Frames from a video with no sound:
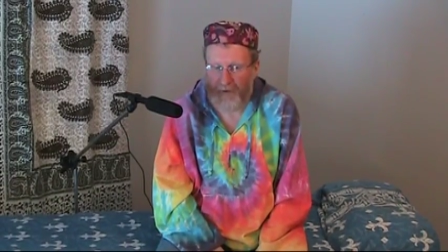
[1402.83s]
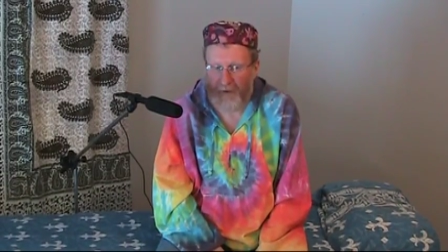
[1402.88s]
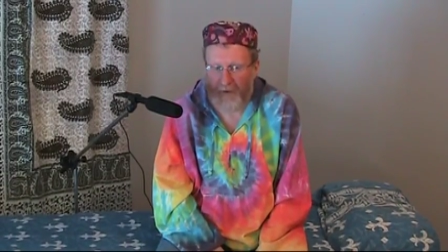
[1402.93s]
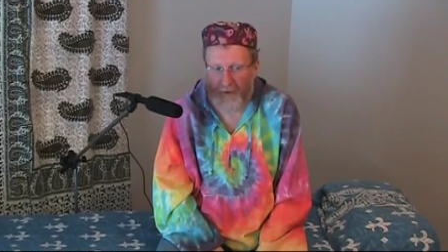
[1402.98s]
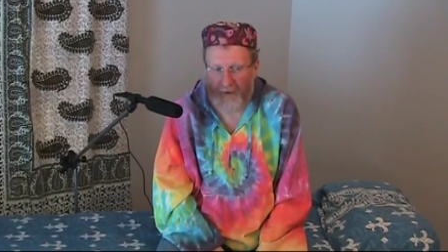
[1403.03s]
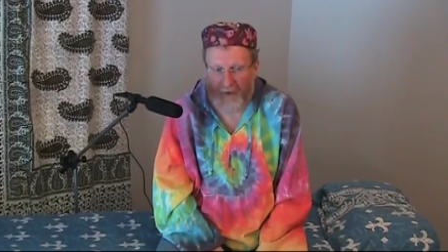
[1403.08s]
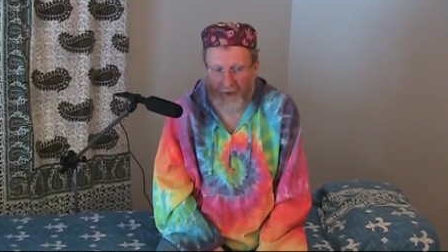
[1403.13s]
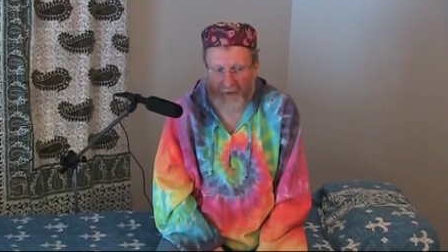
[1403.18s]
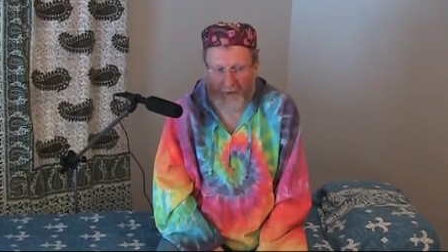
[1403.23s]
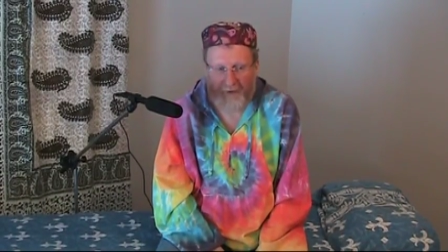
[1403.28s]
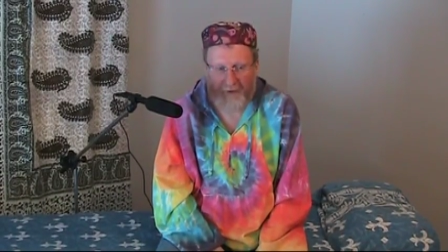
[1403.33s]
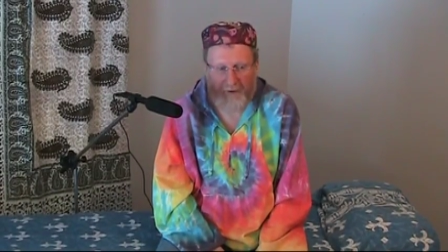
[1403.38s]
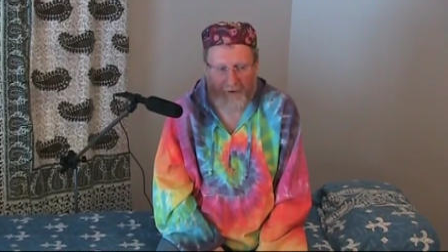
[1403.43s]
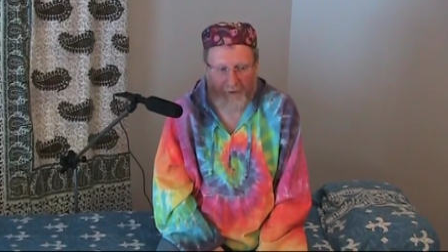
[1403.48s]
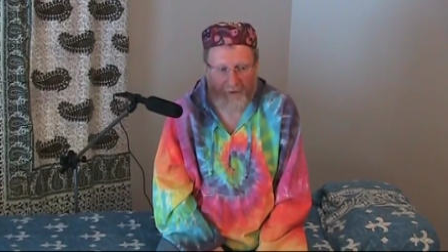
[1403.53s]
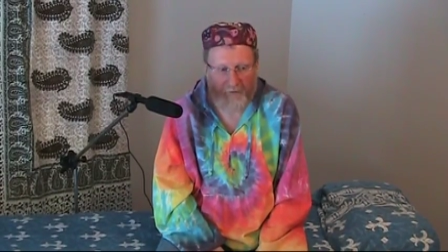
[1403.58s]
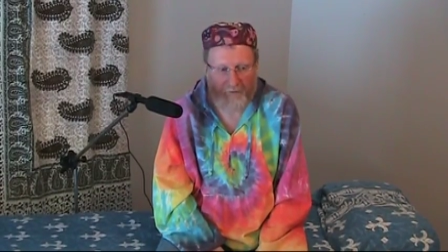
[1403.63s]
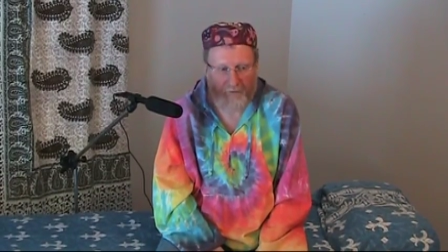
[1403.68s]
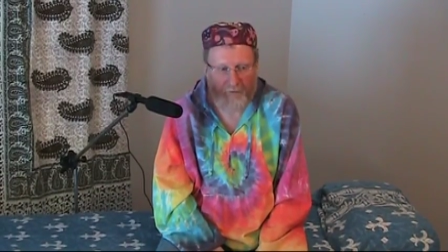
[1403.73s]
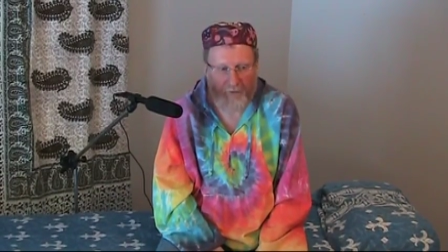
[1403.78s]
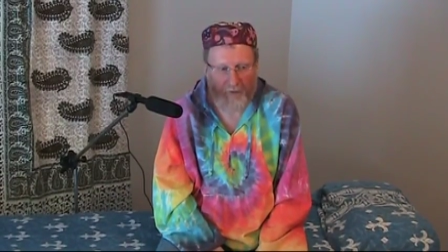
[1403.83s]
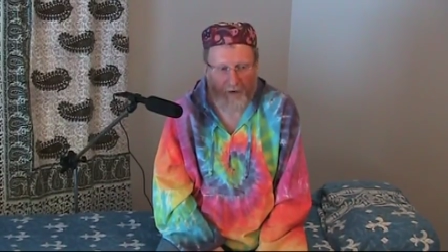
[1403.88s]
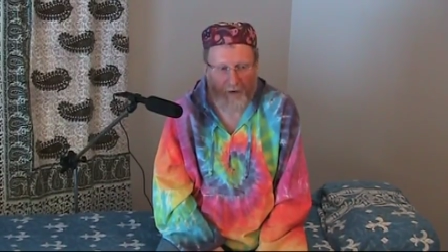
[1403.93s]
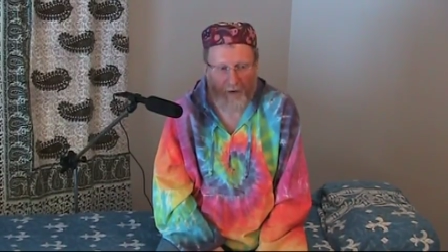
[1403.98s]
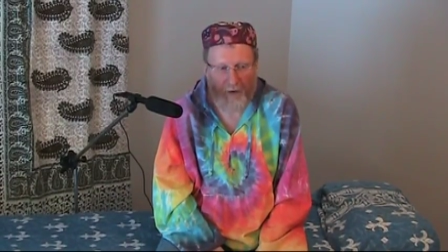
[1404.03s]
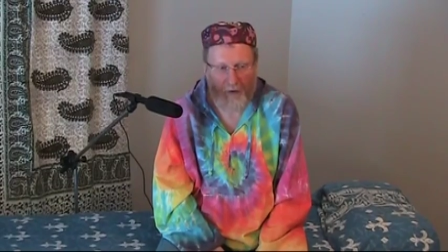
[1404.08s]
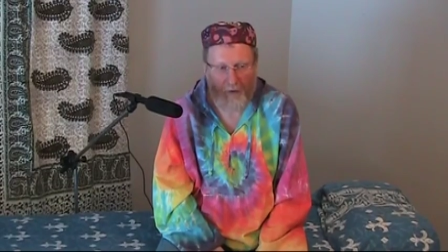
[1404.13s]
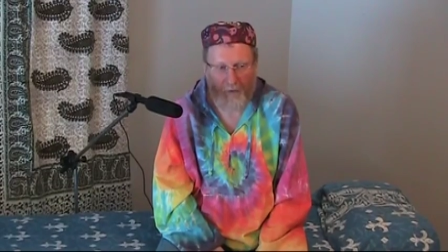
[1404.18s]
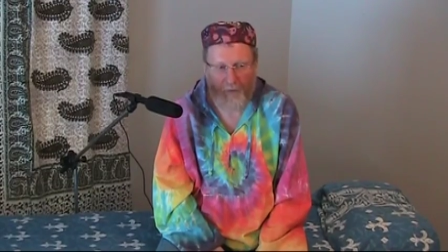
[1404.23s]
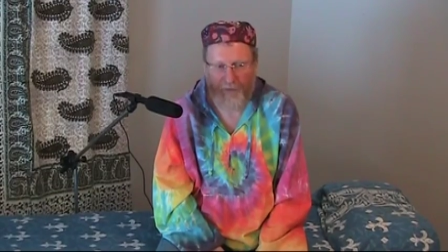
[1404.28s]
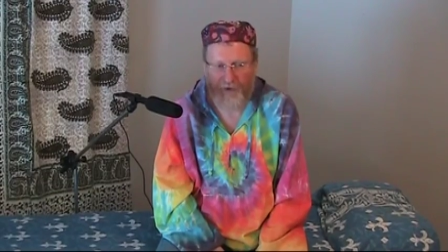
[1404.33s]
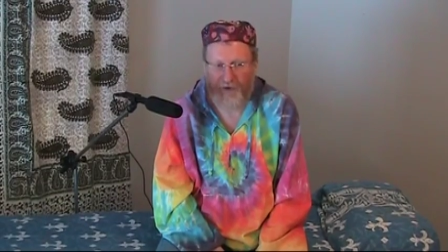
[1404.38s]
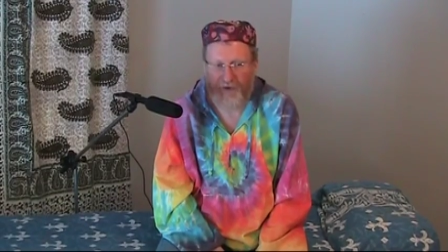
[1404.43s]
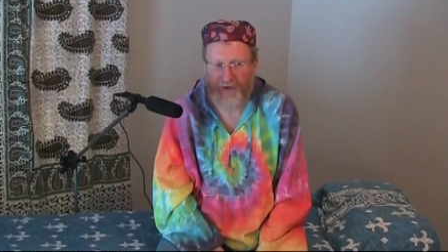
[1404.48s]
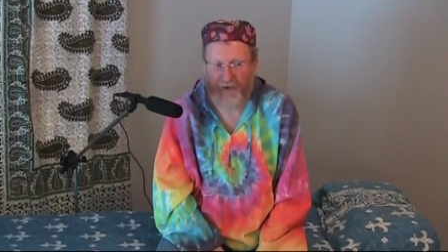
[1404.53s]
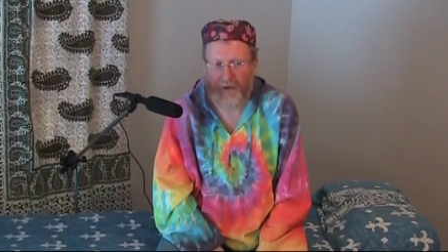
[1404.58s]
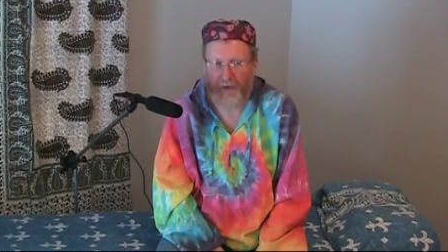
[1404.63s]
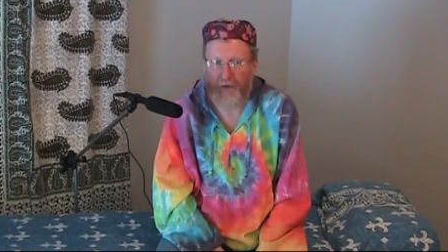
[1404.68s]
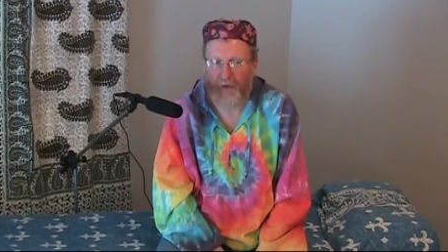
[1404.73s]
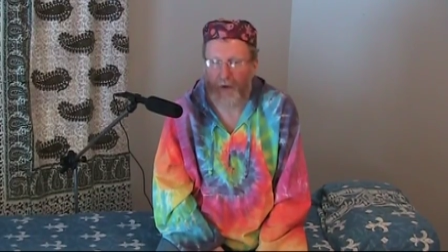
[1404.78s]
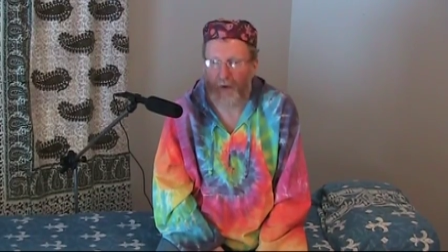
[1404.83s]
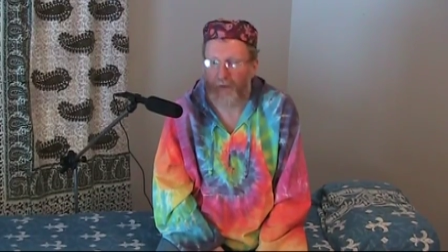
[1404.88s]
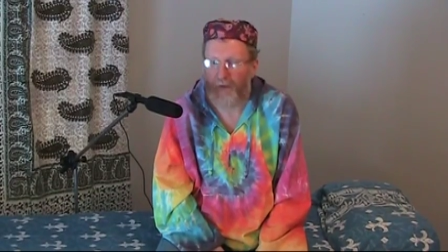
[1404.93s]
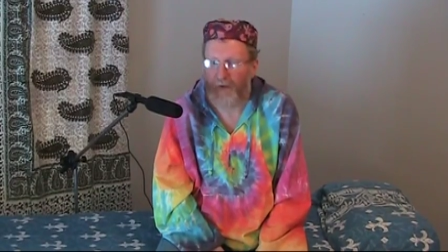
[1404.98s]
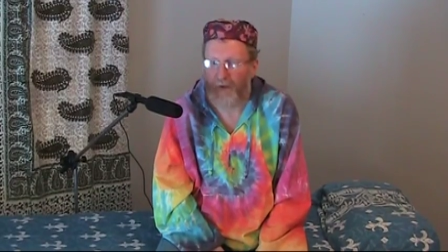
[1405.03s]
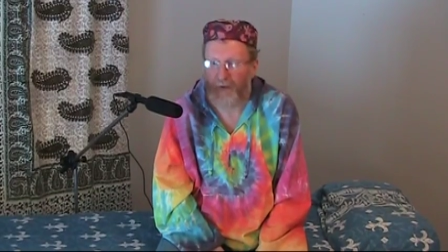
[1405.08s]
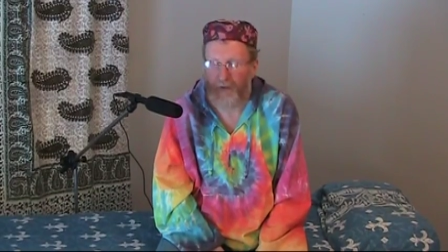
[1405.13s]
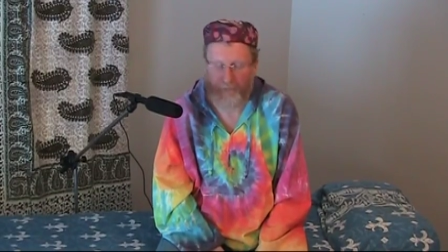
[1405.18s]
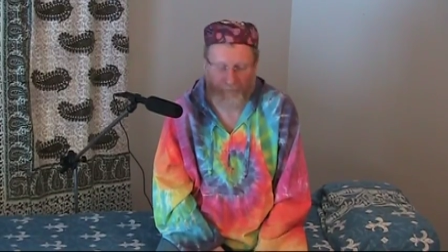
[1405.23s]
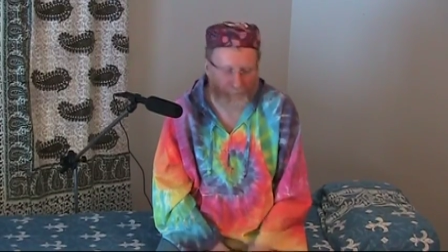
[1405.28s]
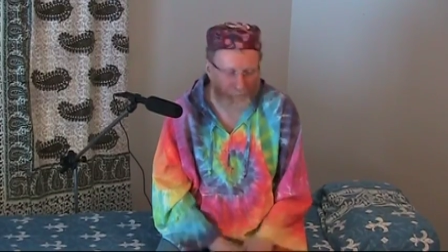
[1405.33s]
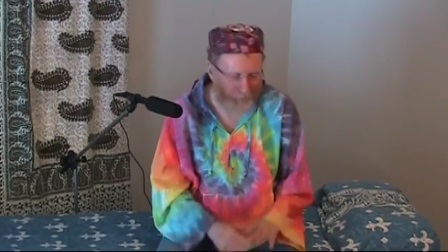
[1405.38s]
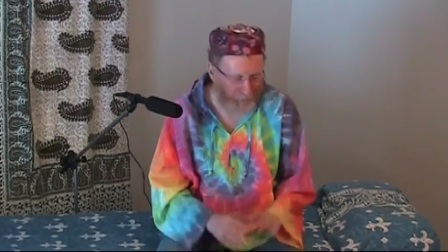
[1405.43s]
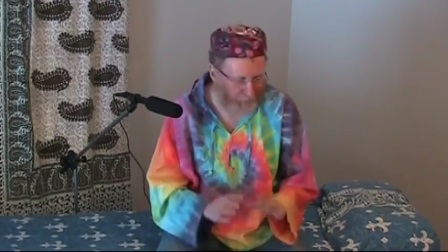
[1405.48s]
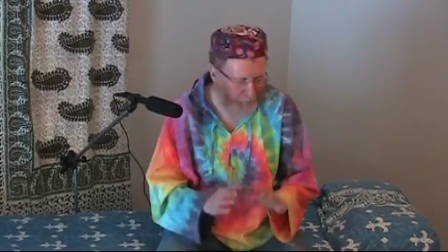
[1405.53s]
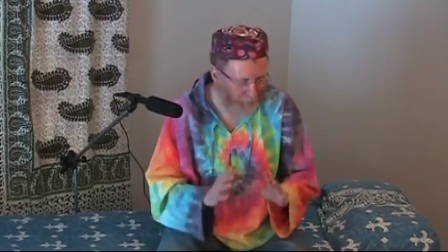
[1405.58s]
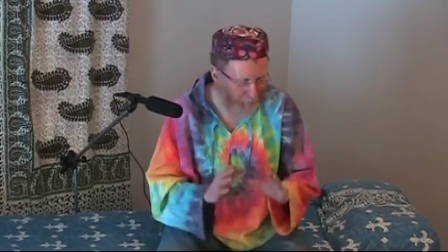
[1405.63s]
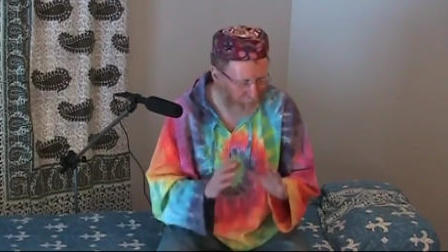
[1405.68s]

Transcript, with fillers: God, which is a global, not